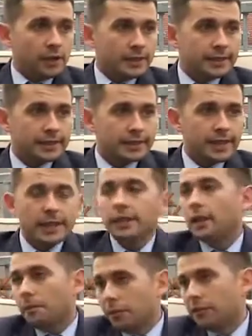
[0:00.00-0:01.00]

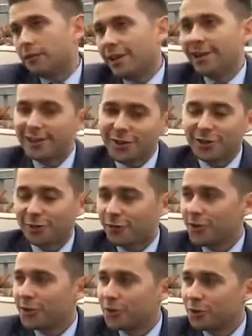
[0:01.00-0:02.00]
Setting up a national
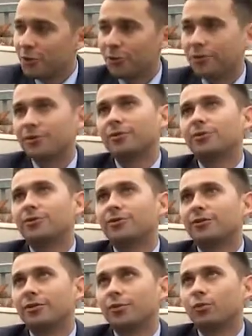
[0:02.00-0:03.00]
reinsurer
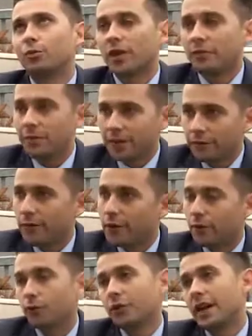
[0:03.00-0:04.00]
would have been a
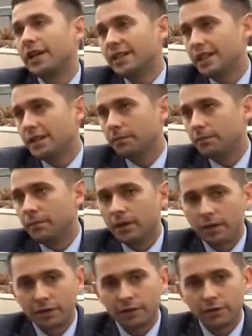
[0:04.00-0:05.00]
very good idea,
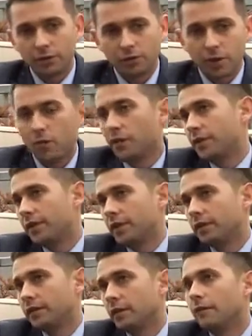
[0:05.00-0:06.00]
but to my way of
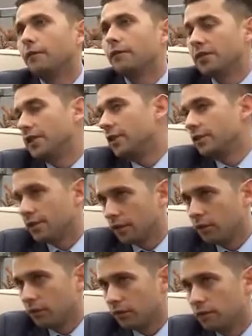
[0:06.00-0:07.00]
thinking, 15 years
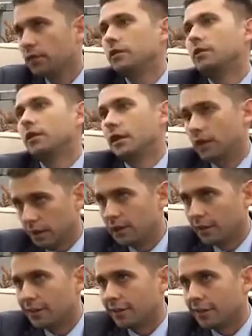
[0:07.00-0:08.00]
ago
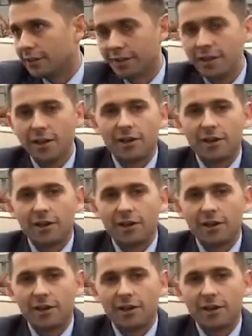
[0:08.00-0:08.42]
at least,